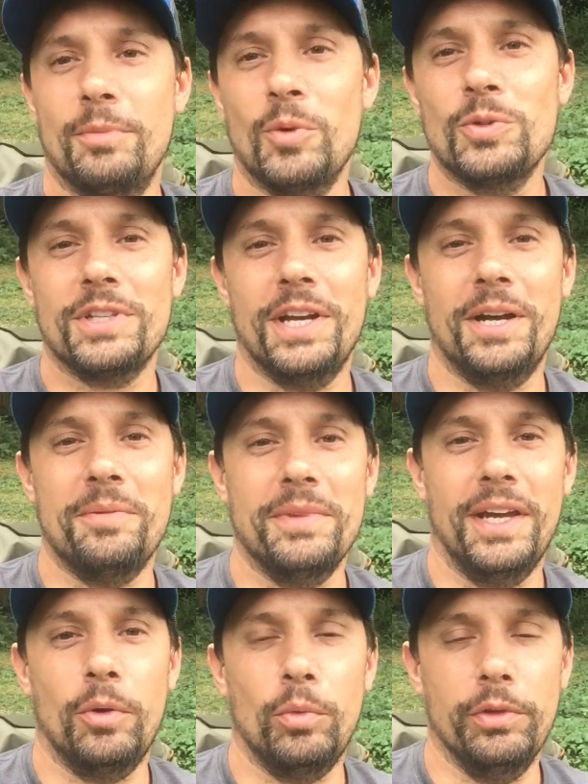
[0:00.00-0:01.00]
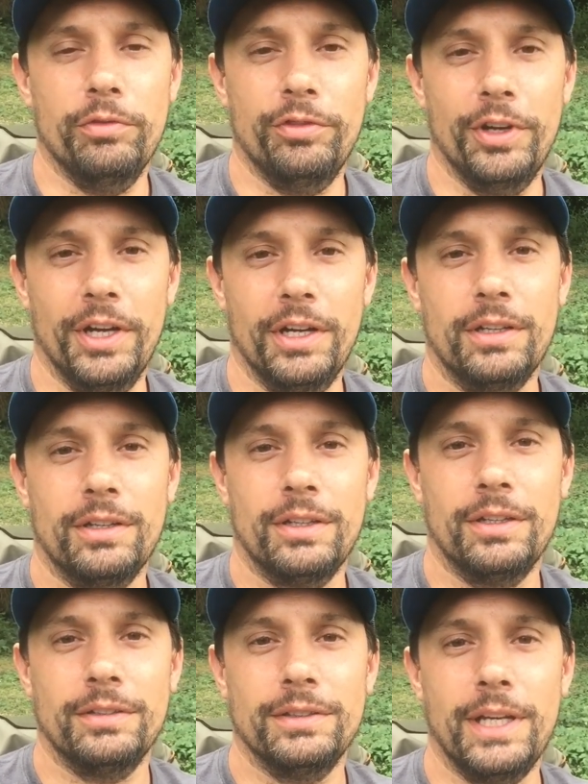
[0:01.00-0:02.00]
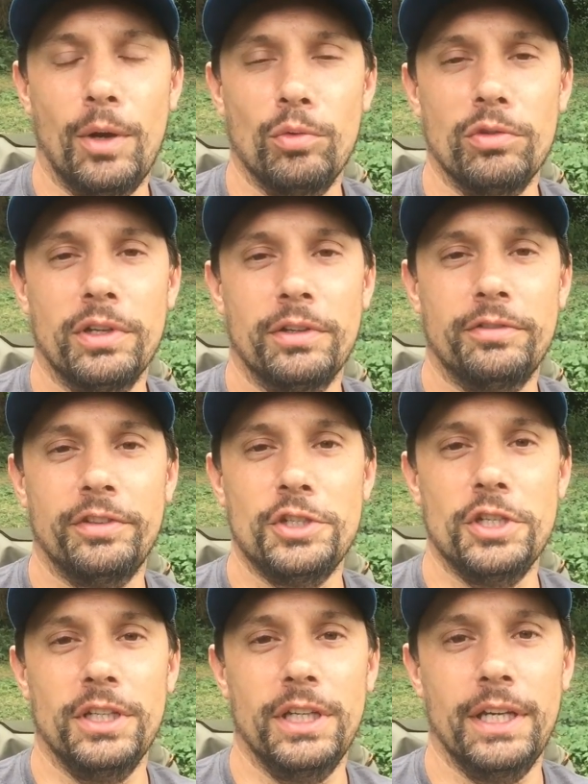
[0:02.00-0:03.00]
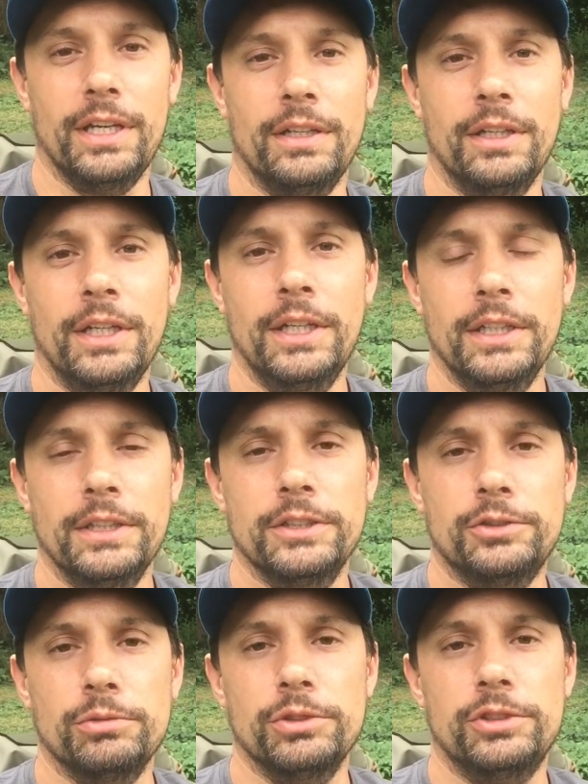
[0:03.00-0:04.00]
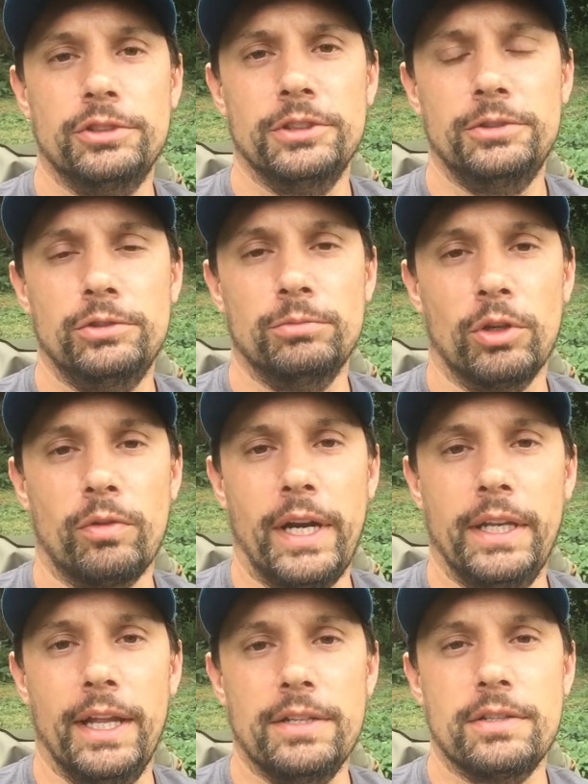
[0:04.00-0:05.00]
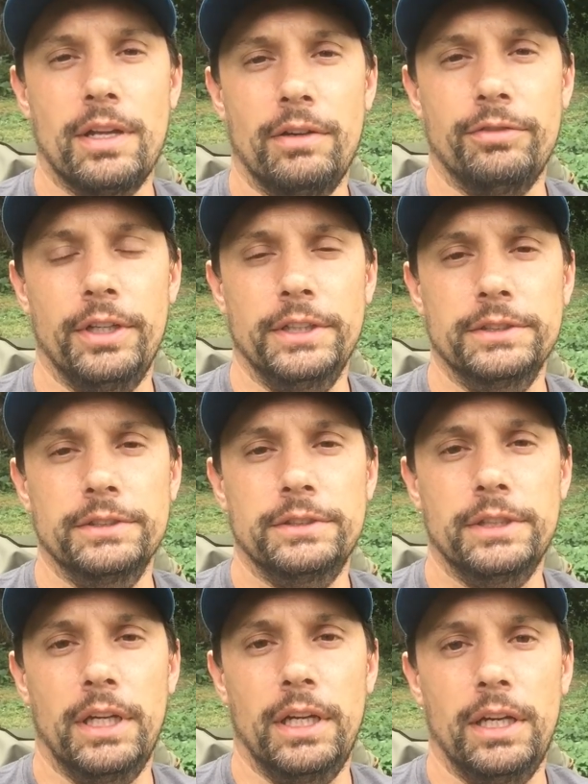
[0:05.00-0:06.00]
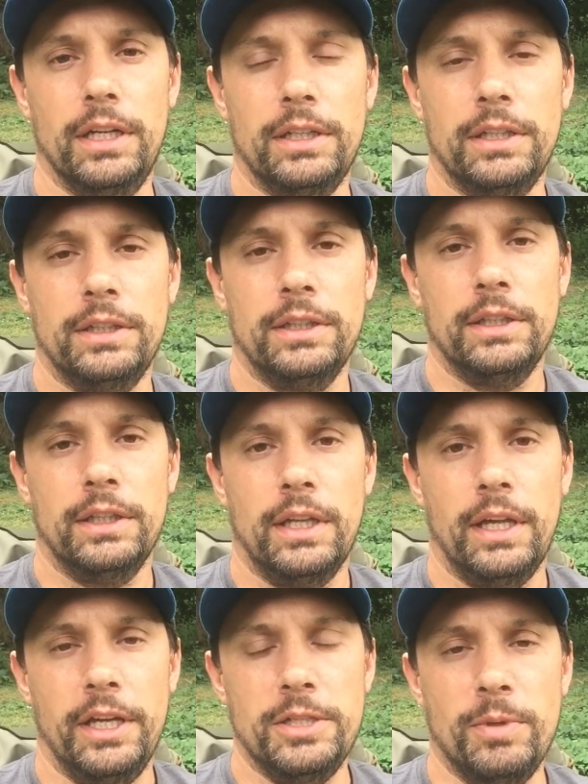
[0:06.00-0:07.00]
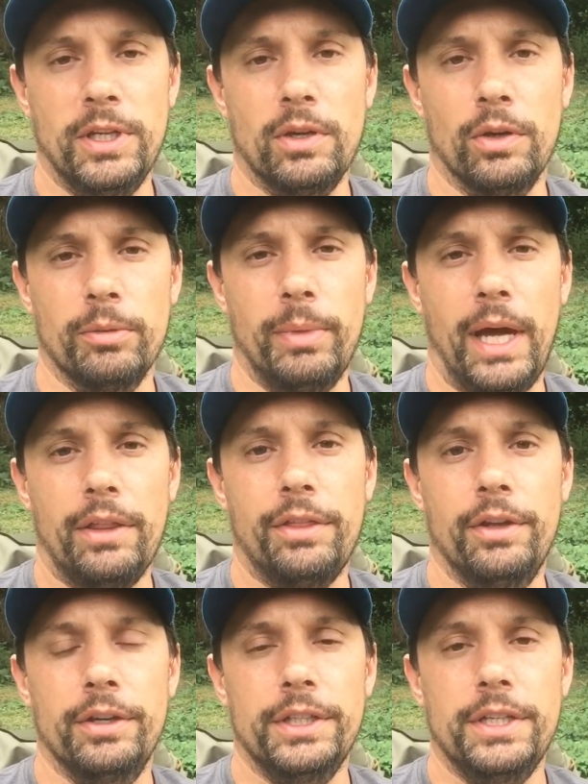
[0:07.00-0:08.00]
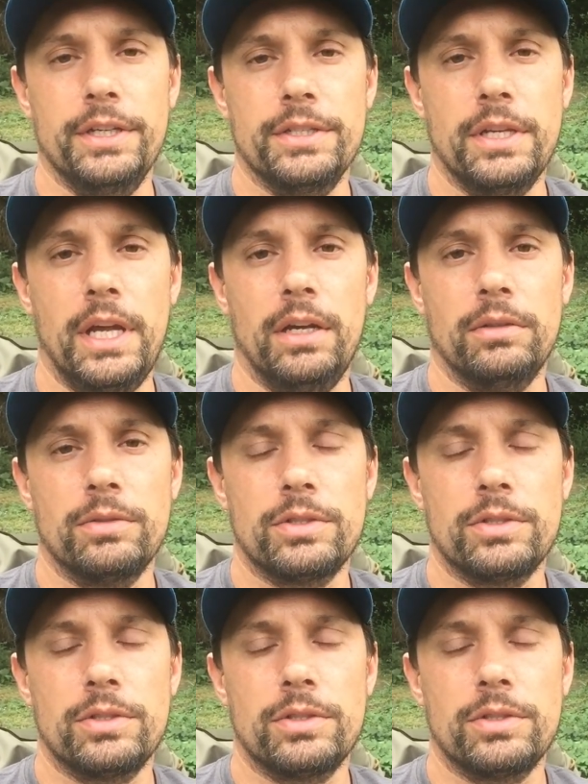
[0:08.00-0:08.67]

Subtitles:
I'm all set up now with the old fishing gear. This is my granddad's stuff, and he's been gone about 30 years now.